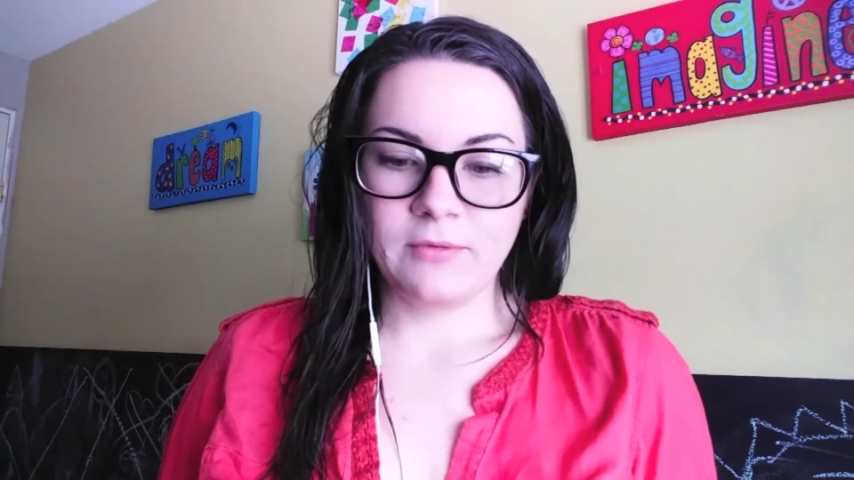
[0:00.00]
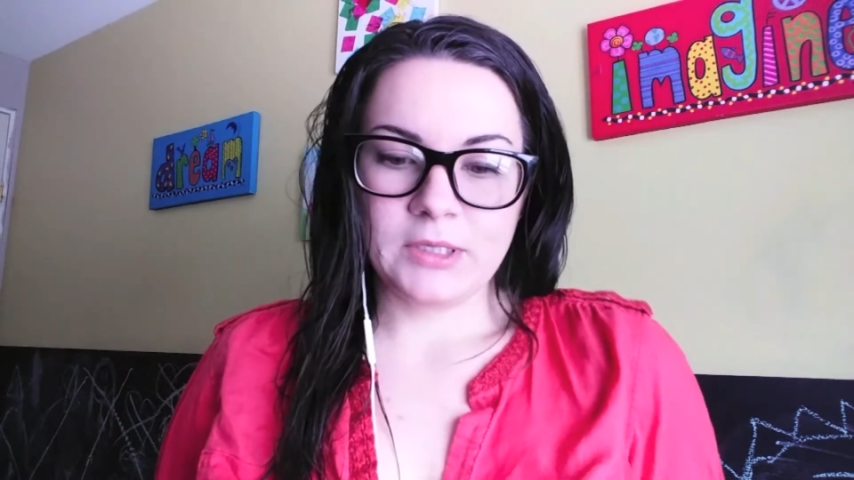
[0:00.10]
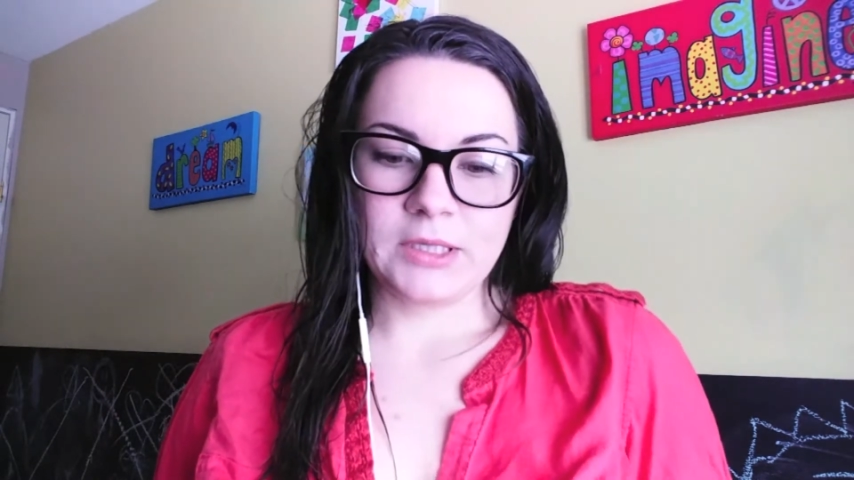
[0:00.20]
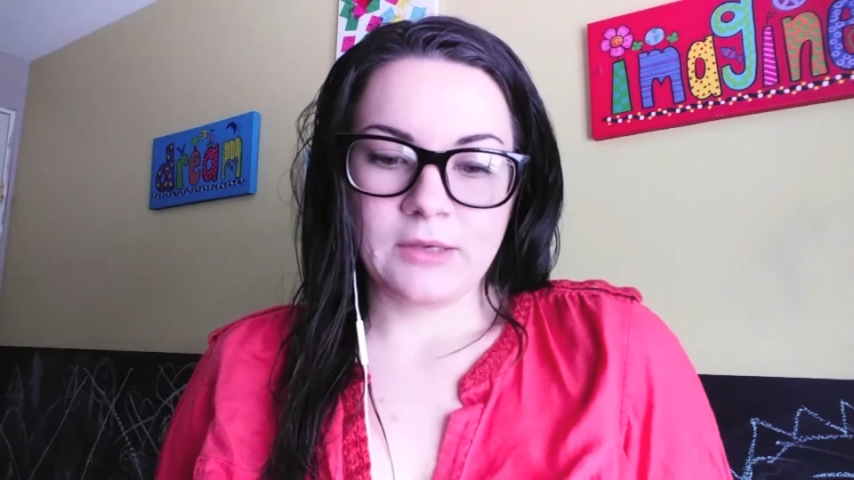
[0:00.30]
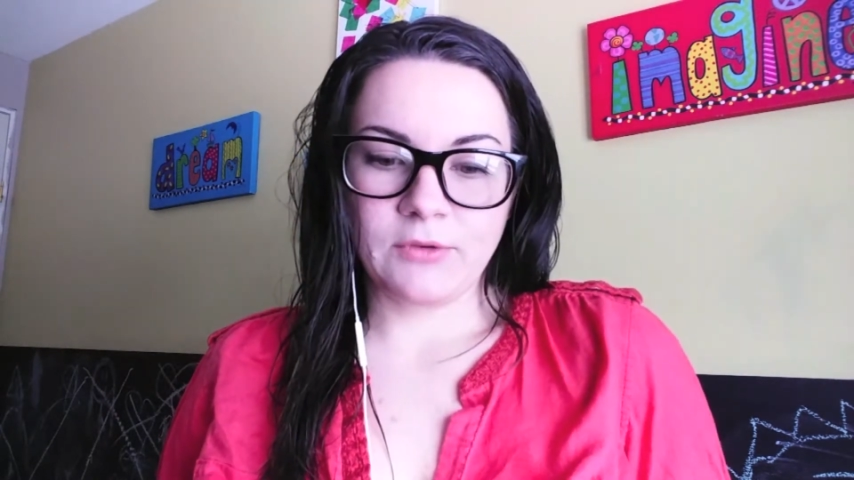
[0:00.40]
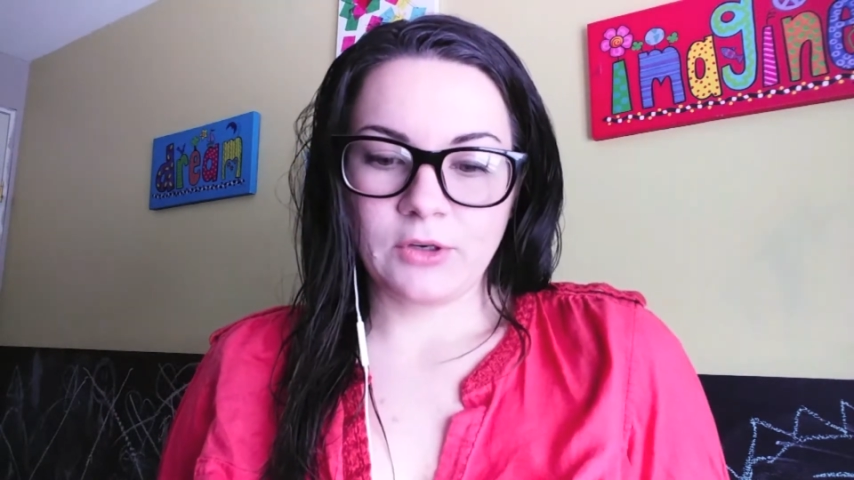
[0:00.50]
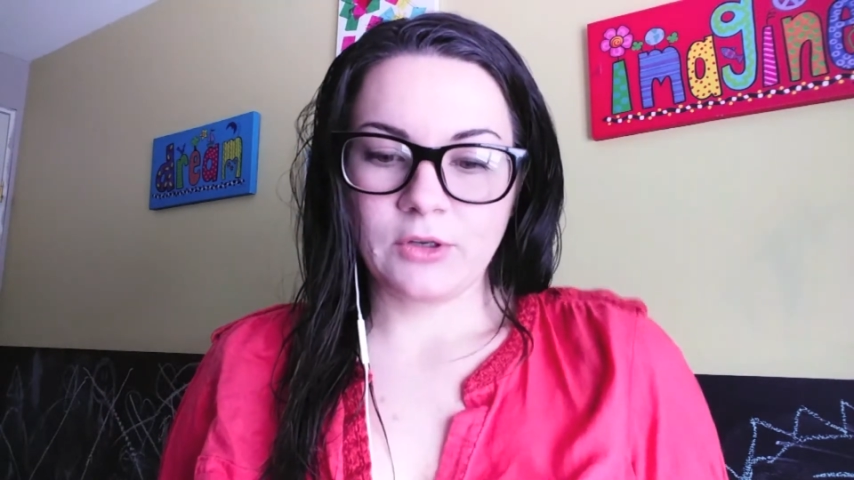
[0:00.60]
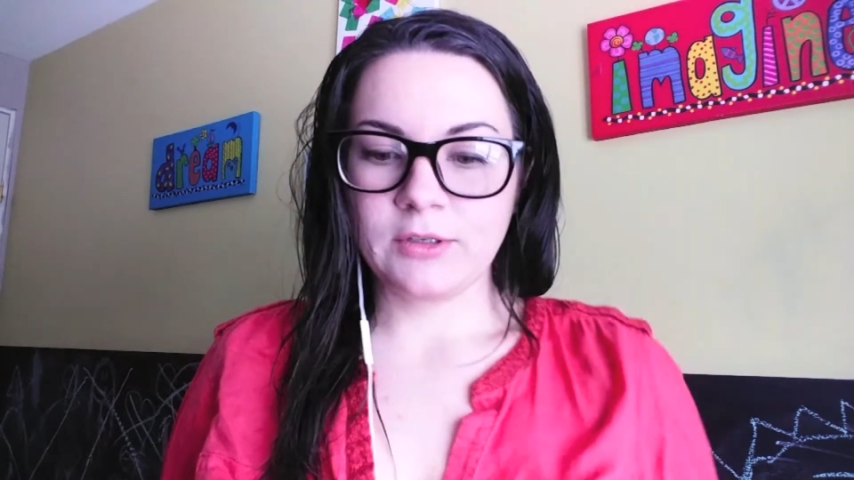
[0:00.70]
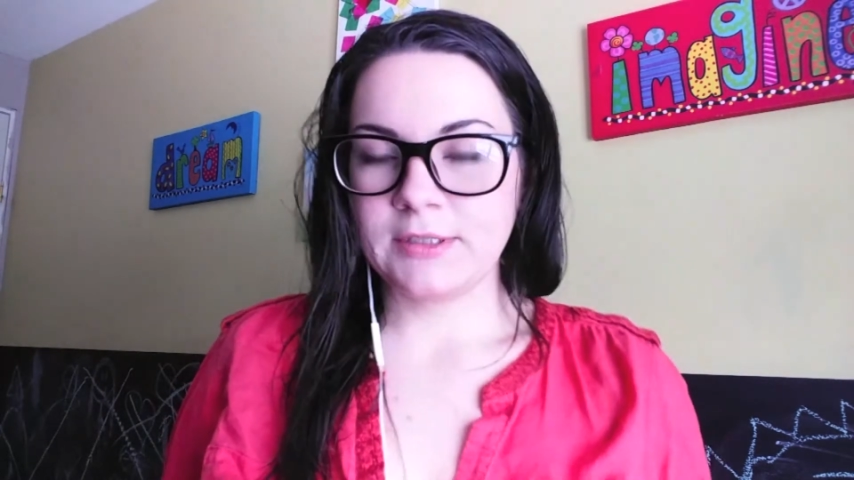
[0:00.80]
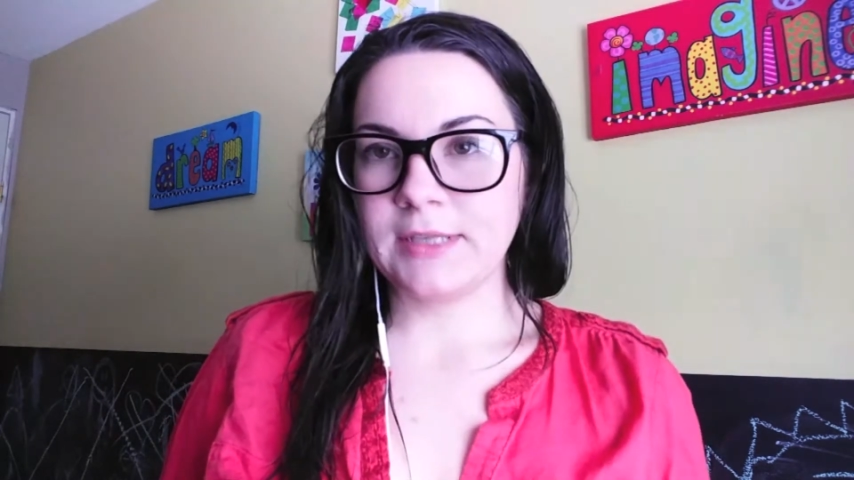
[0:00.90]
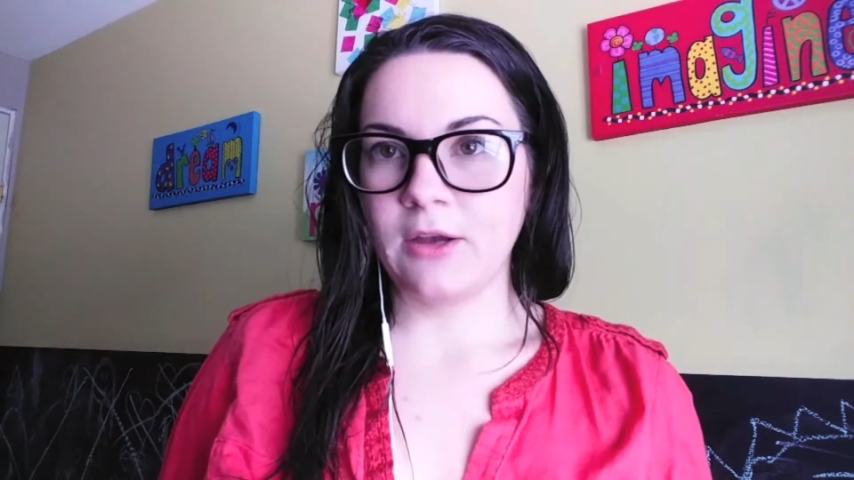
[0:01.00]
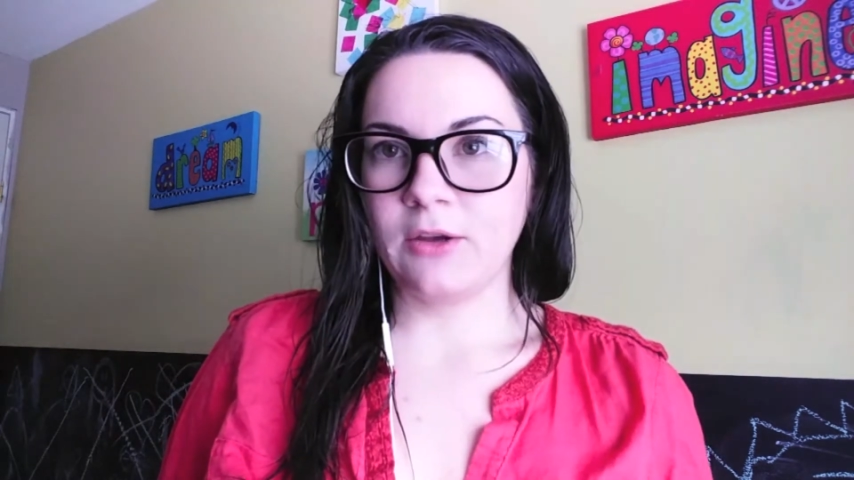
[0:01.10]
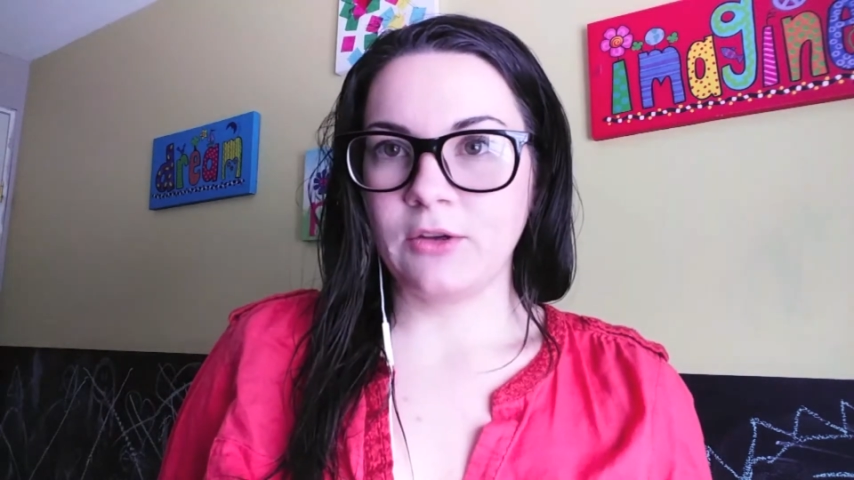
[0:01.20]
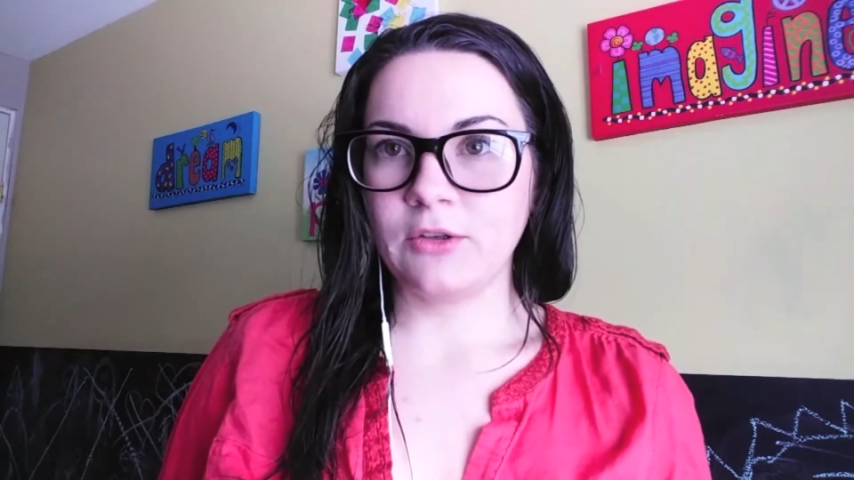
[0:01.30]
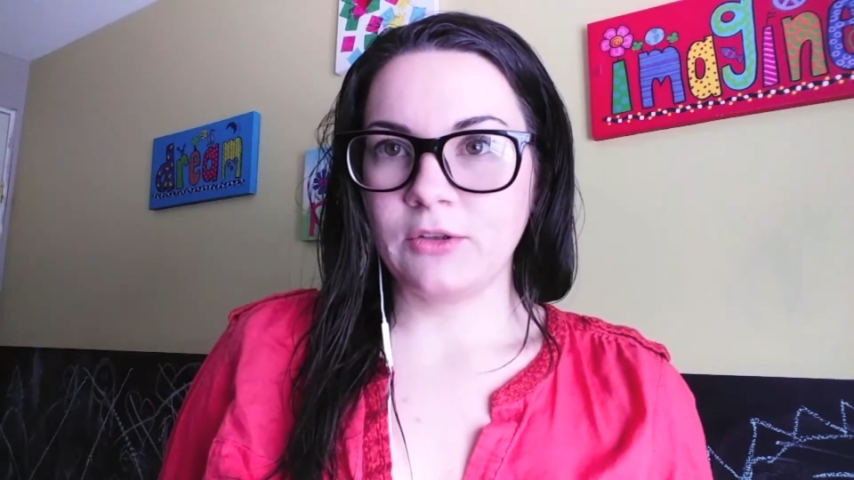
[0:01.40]
liver
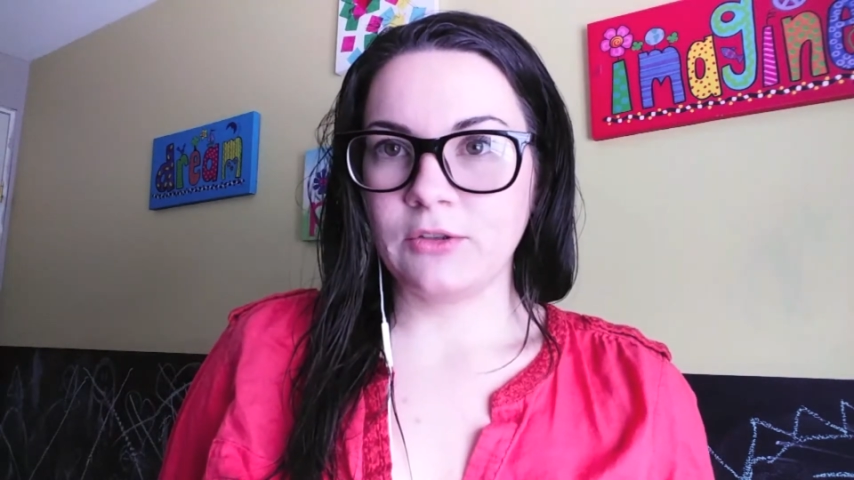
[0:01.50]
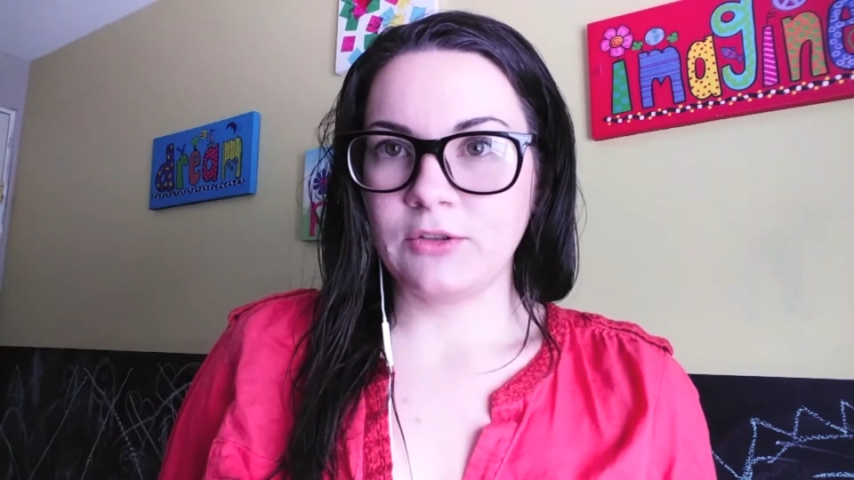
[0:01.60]
cells,